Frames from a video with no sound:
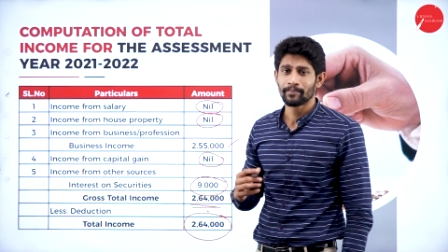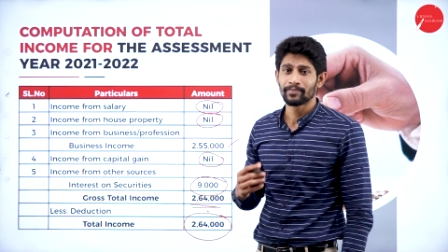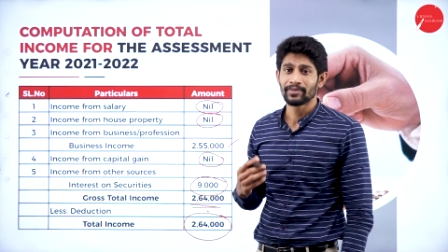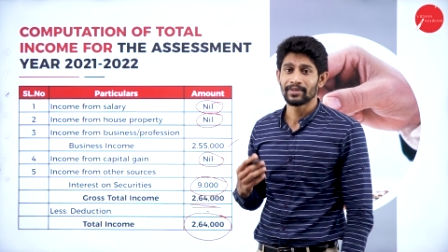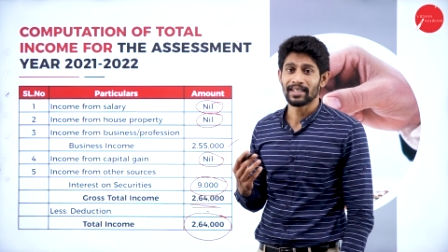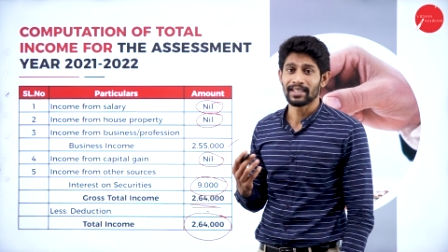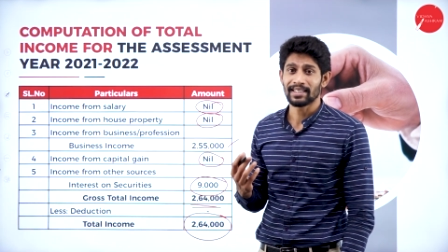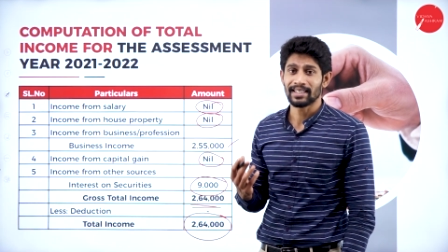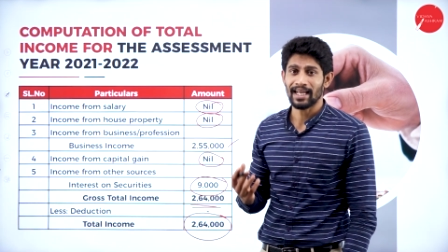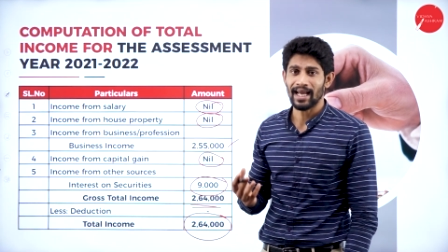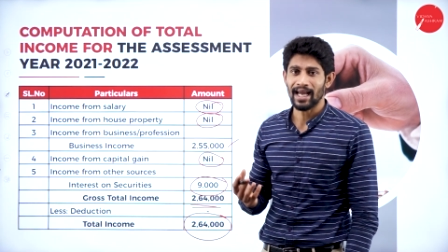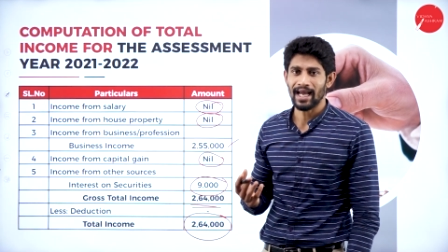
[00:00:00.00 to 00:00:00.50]
the
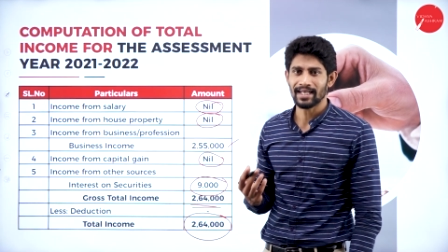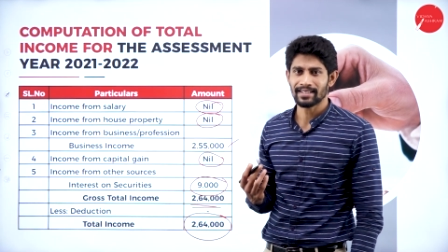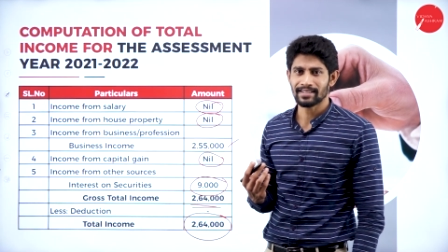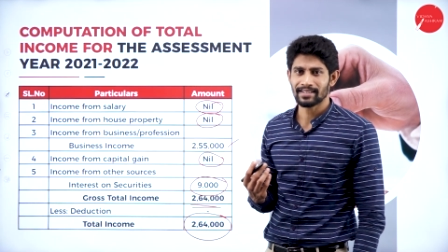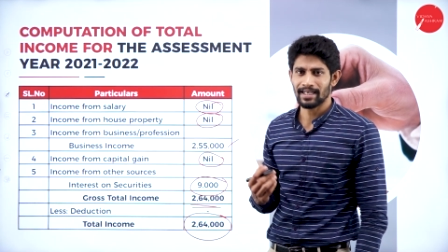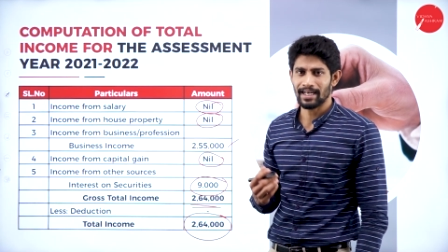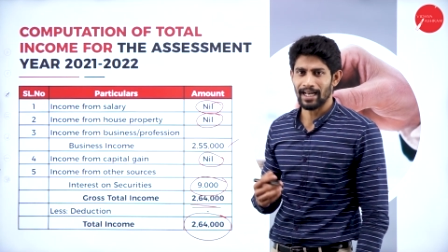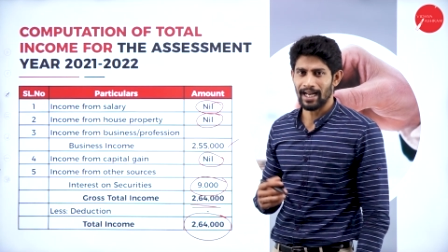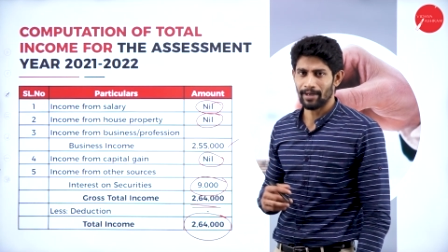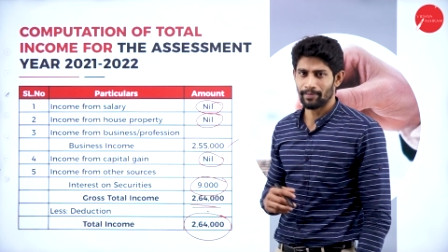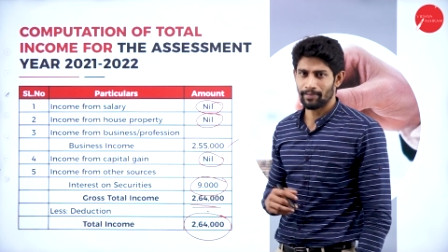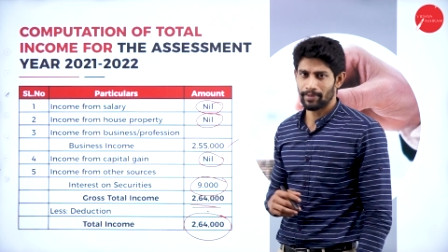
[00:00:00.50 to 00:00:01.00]
tax
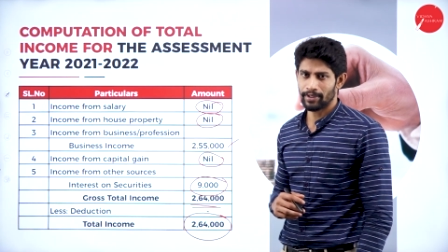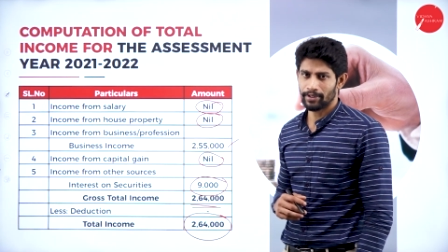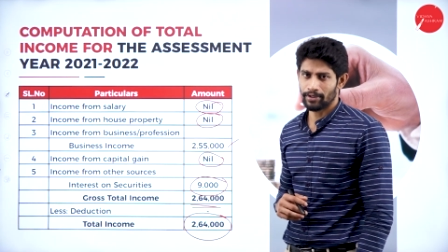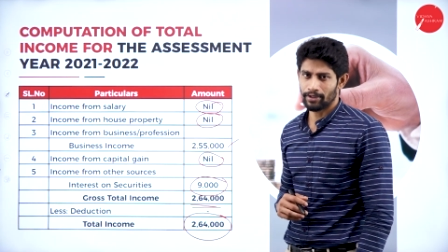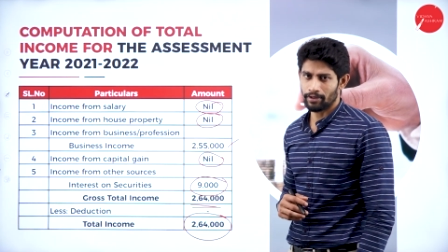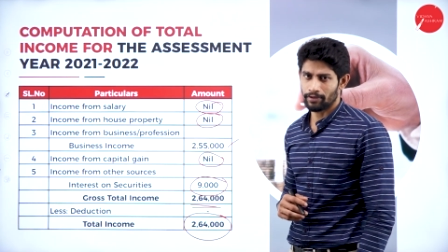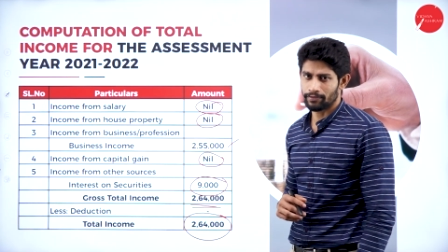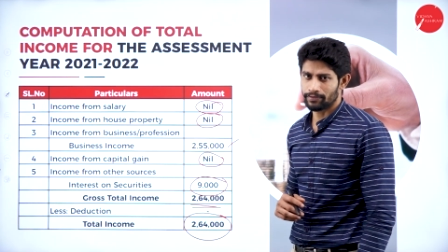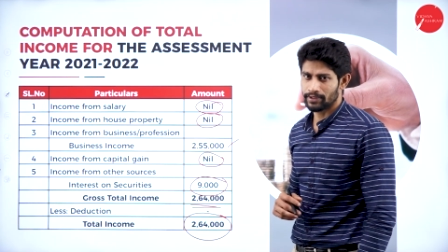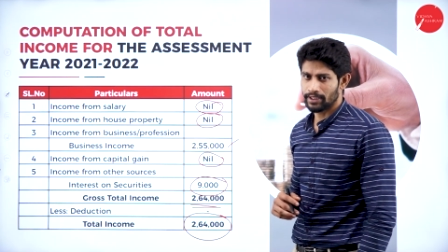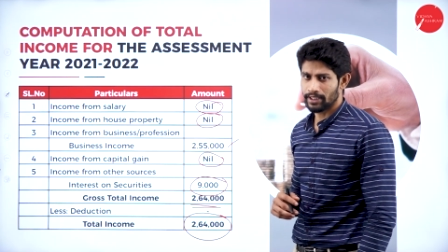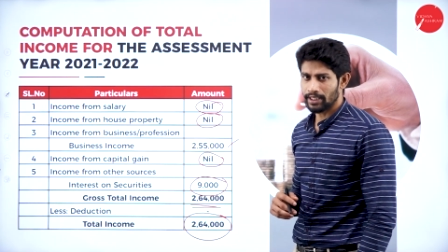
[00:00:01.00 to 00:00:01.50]
liability
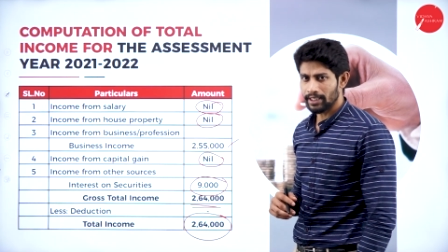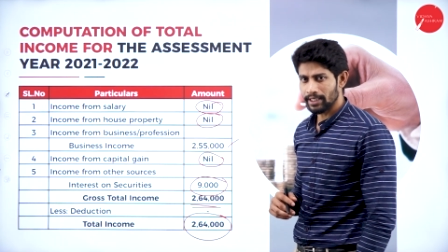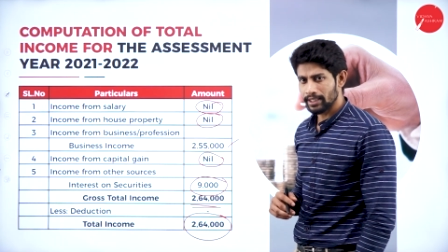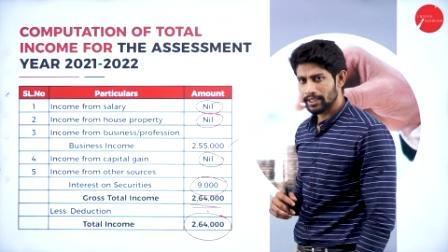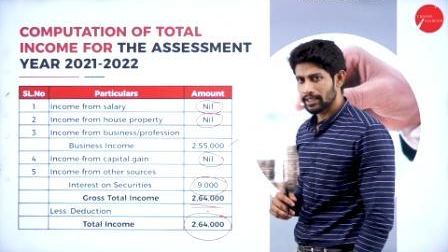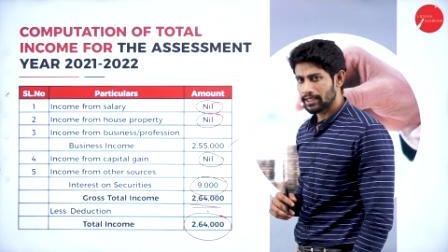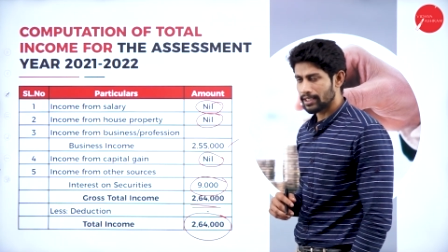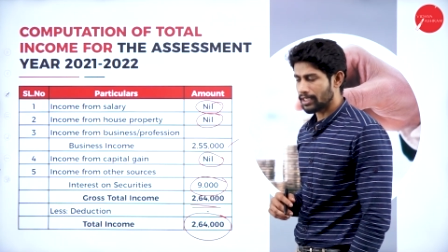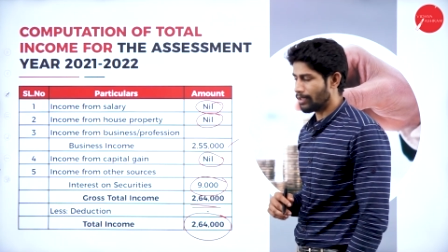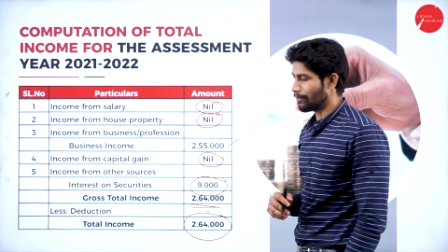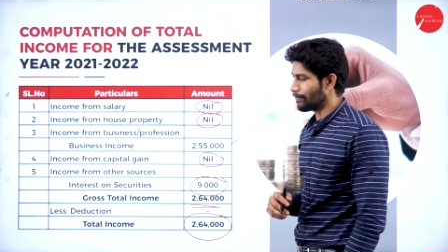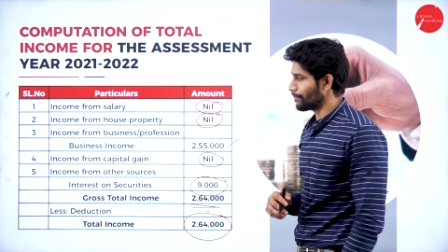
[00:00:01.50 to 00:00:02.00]
of the
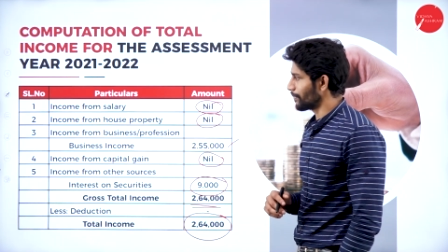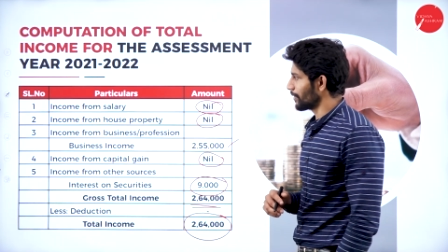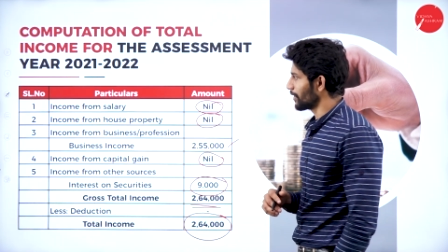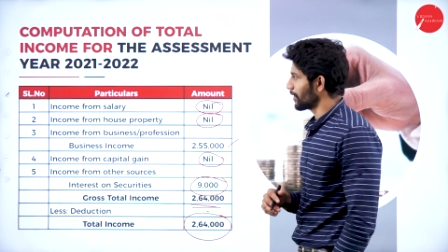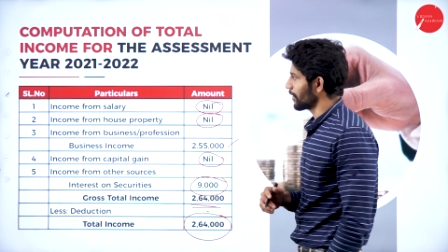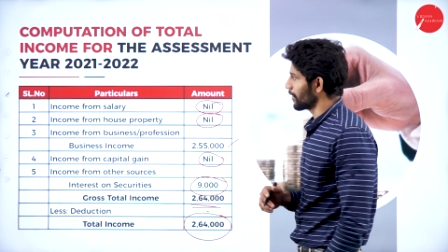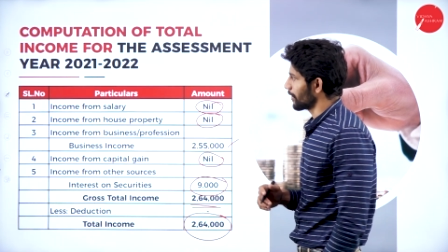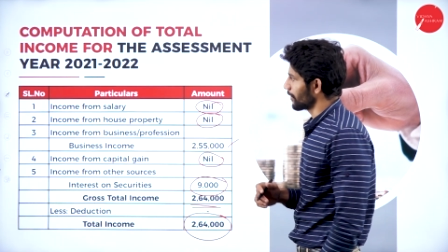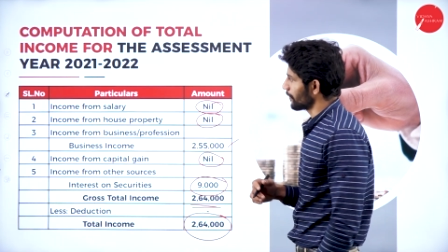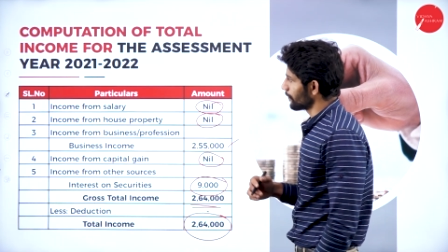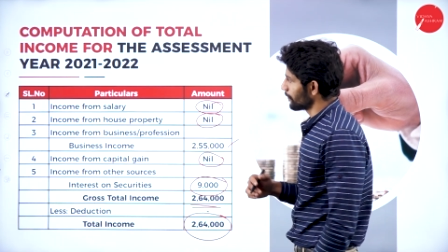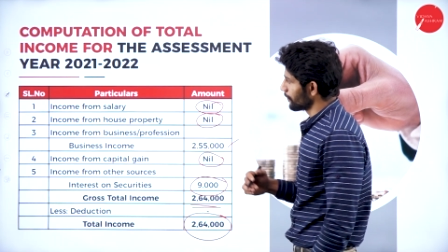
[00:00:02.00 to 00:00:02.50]

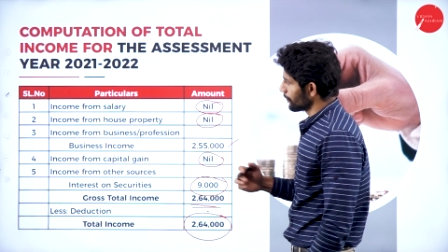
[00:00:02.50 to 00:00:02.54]
company.